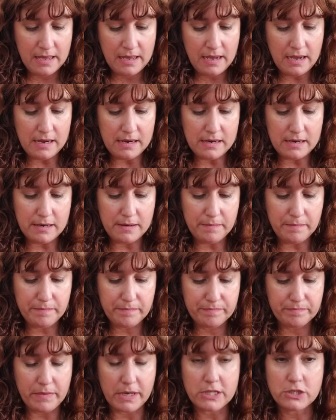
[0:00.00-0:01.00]
Um,
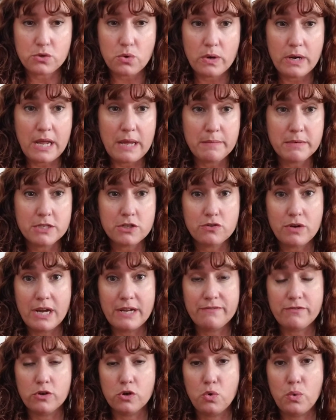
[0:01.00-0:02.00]
my store name is
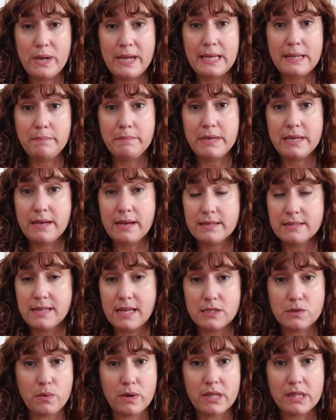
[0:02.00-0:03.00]
Grateful Queen because
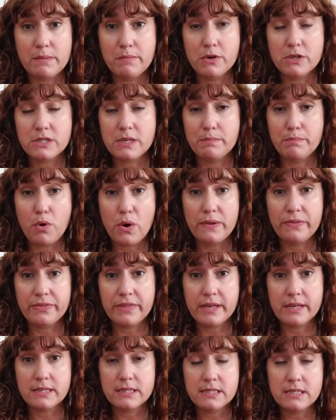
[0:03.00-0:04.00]
that's one of the most important
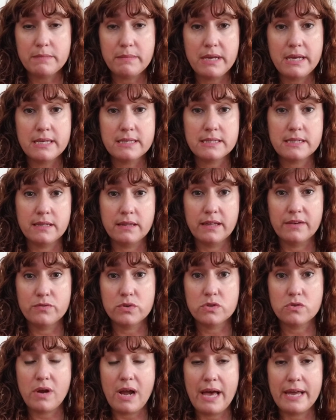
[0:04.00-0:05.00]
things to me is to live
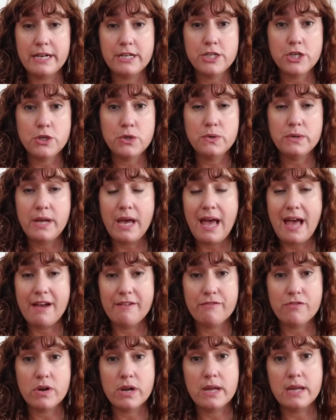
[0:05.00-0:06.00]
with gratitude
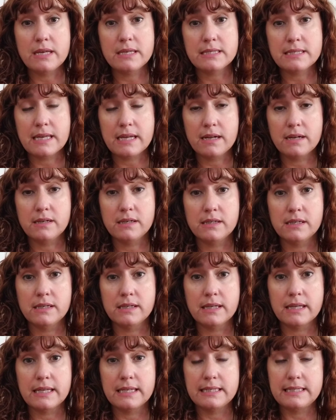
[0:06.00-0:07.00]
every
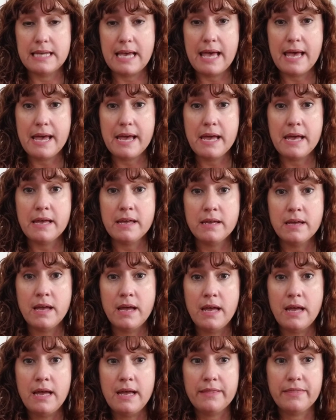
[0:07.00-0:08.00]
single day.
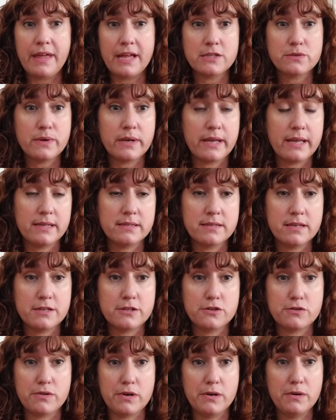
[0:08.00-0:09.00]
That's what gets
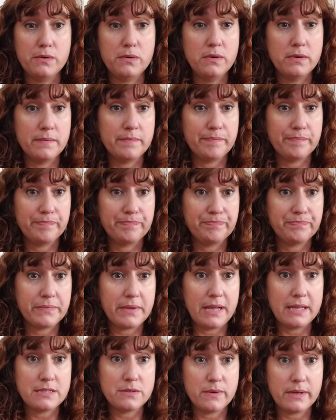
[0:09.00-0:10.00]
us through.
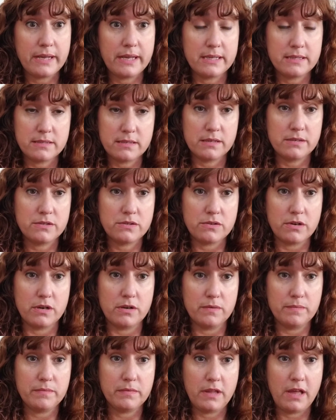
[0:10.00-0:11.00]
That's what gets us
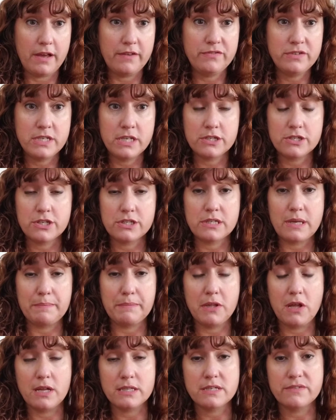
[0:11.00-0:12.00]
through. Life dishes up
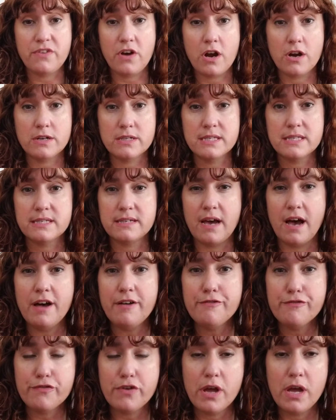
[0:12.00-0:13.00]
lots of hard
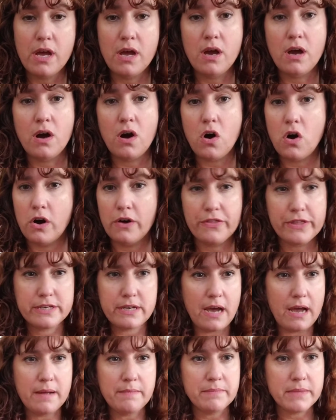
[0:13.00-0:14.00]
stuff all the
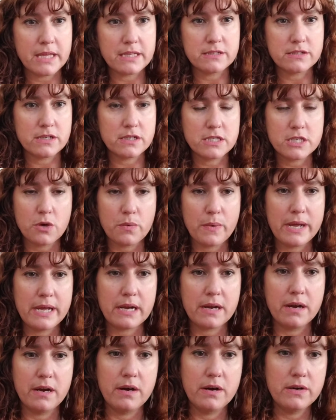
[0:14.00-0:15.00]
time. That's just the way it
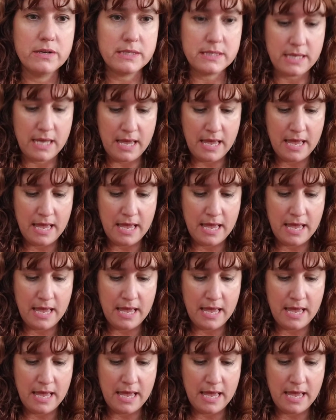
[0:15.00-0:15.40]
goes.